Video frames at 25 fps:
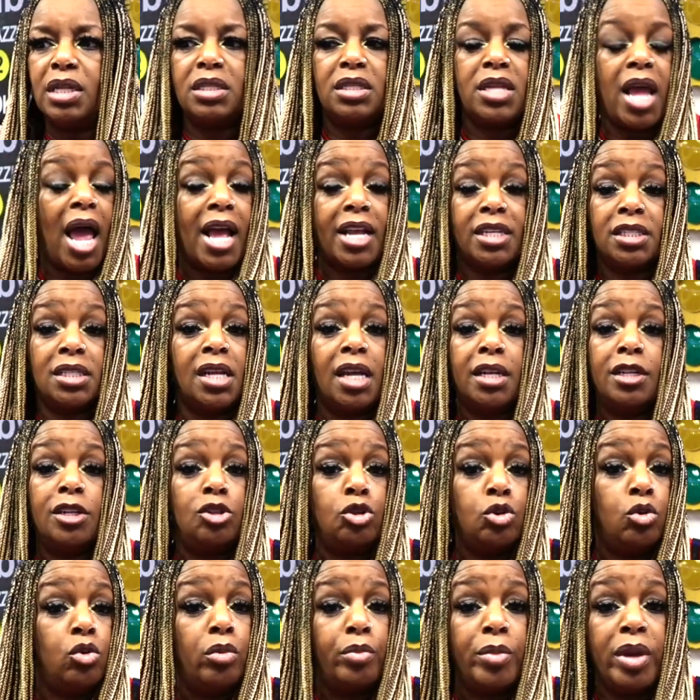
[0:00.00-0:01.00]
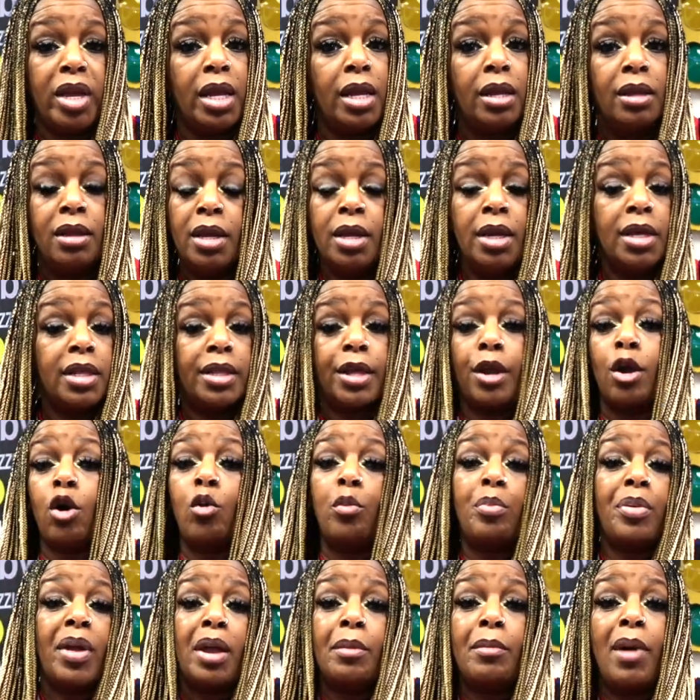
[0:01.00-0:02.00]
It has nothing to do with me. They
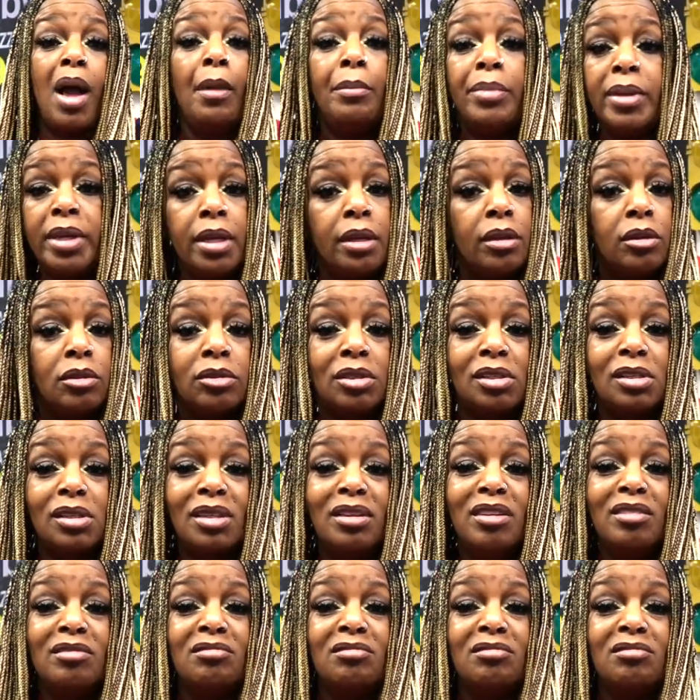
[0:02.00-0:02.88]
don't pay my bills.